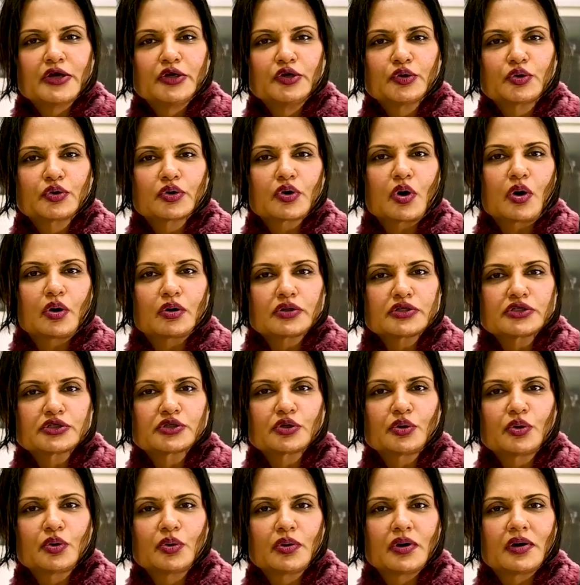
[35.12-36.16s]
You could
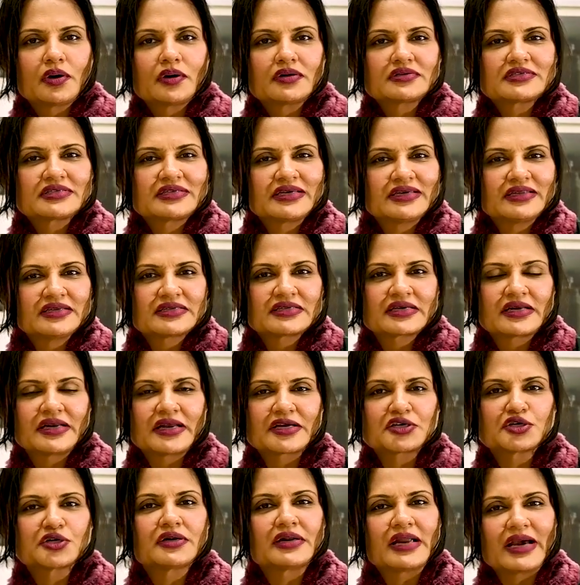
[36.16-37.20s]
also see this
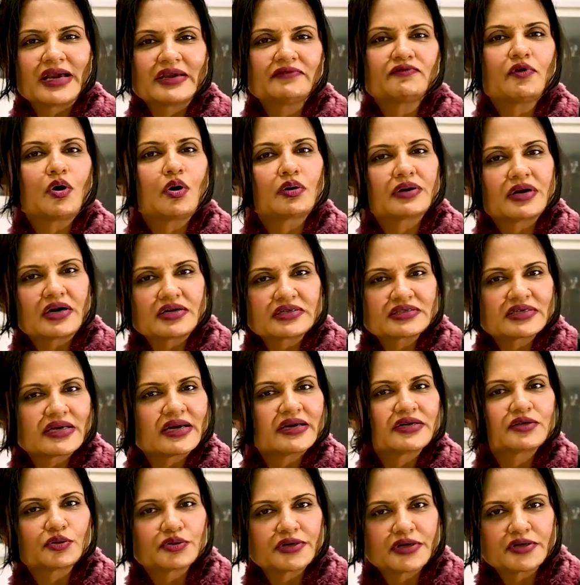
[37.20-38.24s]
collection live on our
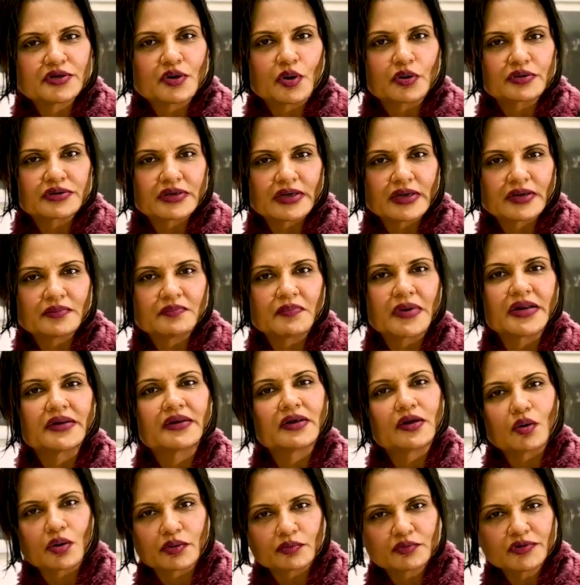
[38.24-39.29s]
site, odette.in,
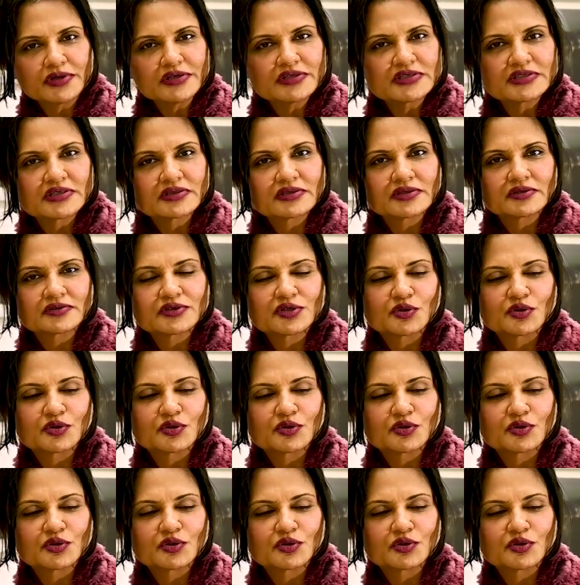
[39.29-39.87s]
Monday onwards.